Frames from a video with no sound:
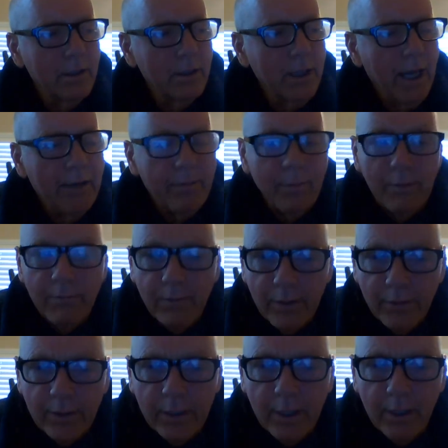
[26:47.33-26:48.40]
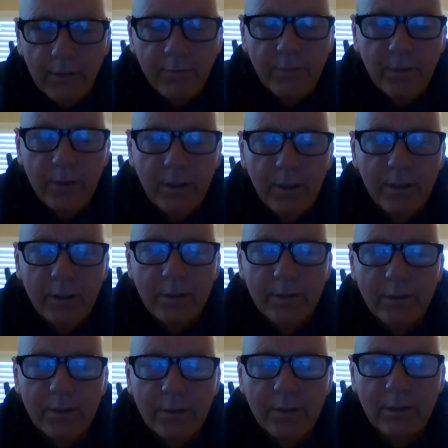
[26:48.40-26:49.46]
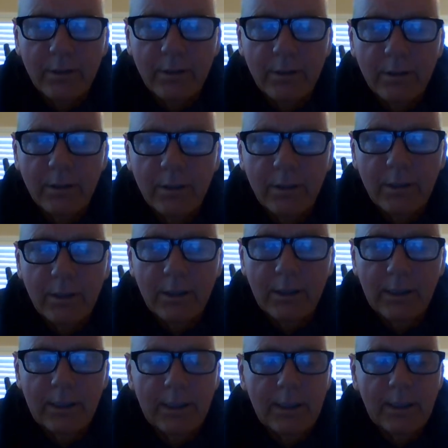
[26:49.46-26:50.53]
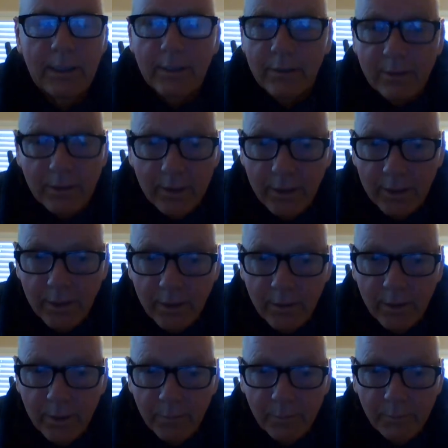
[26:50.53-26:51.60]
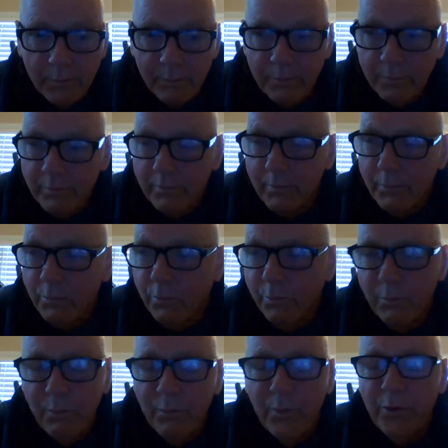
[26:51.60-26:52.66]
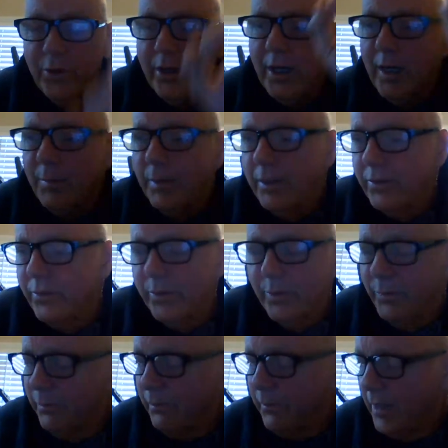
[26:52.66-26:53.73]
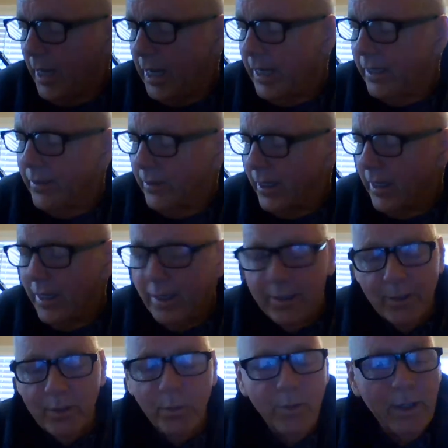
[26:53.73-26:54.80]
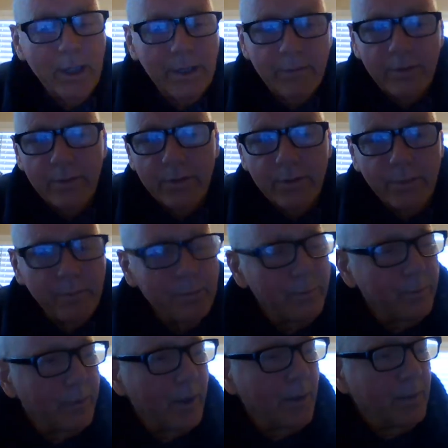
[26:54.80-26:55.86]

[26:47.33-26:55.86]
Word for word: I have to be very careful, guys. Because it's not you that I'm, your comments or hate or not or whatever, call